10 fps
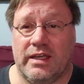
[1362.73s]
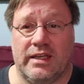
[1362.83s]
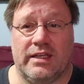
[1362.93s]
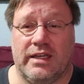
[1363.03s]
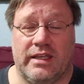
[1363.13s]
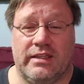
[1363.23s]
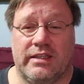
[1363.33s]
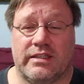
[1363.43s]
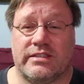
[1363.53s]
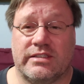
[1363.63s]
I
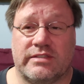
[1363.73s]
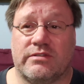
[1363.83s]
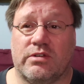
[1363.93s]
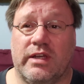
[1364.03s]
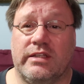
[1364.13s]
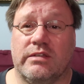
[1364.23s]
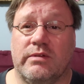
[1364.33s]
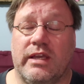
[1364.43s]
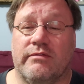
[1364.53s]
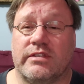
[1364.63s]
think it's just great that
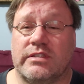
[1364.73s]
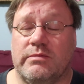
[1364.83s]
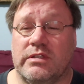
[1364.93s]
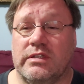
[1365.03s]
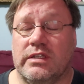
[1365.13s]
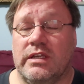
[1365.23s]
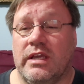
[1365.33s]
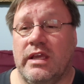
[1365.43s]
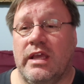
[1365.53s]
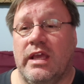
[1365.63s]
we have this community.
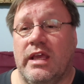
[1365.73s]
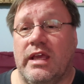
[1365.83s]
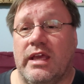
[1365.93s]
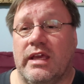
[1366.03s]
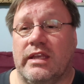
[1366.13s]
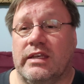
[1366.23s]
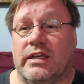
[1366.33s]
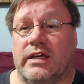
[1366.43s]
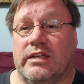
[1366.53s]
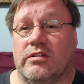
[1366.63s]
And
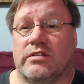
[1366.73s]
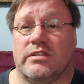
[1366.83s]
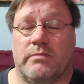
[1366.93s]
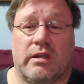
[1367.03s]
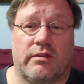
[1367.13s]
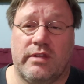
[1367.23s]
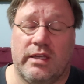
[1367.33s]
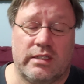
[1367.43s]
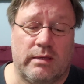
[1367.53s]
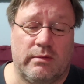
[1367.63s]
I know there's a
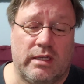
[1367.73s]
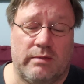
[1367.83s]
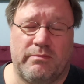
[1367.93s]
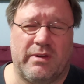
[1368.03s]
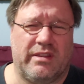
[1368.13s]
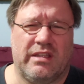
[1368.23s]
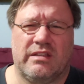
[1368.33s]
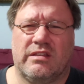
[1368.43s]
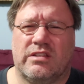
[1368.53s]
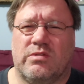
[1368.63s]
marathon coming up, I think
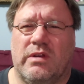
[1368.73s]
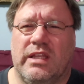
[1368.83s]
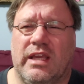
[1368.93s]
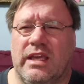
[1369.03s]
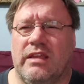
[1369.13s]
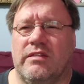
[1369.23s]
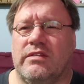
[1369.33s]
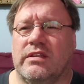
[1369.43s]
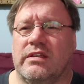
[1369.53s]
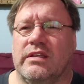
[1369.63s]
the
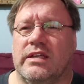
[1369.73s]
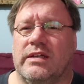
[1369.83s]
28th, and